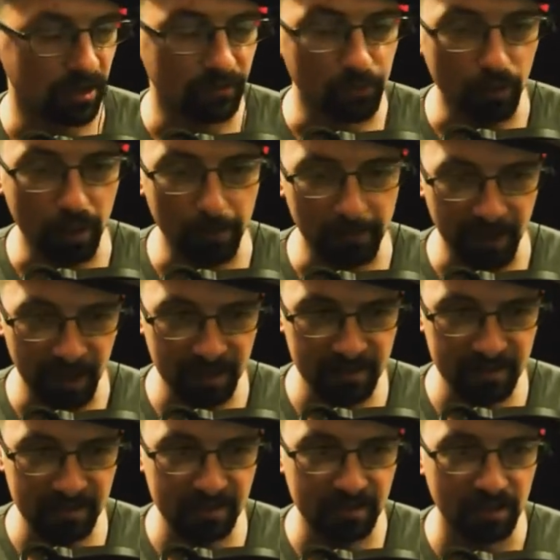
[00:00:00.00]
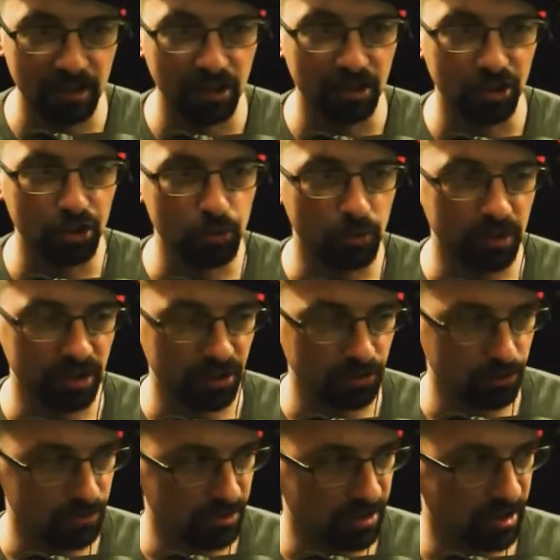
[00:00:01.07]
If you have mats, you want to
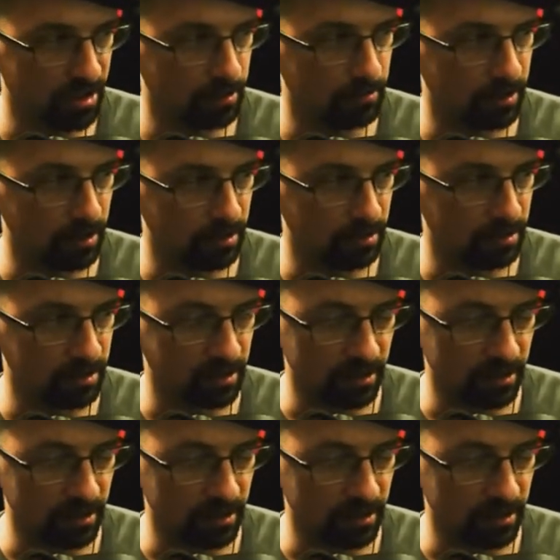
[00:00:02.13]
use them on